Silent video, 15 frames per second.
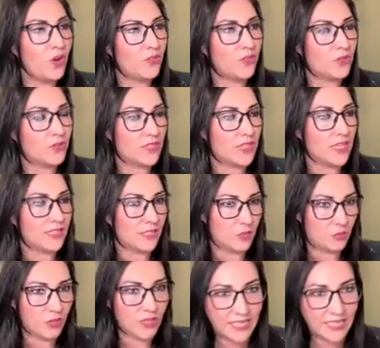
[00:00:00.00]
of those things that you
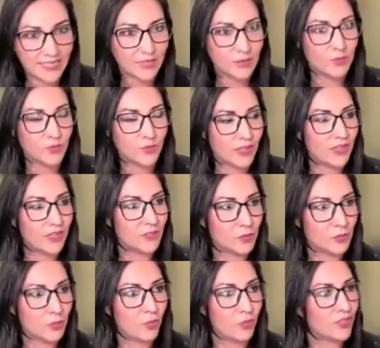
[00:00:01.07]
can easily pull out of these
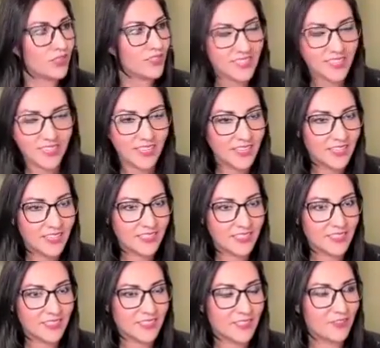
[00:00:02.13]
reports
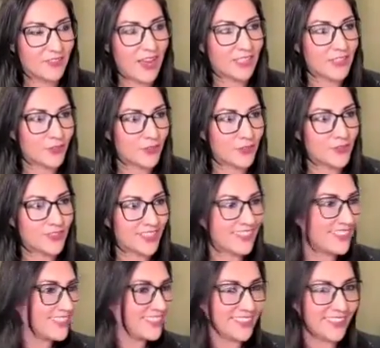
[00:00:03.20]
to factor those
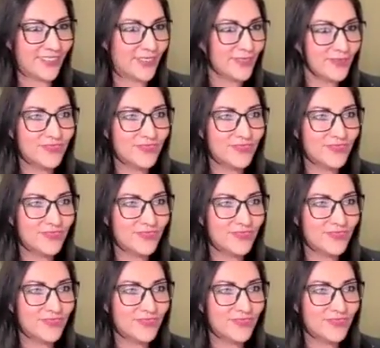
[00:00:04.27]
in. So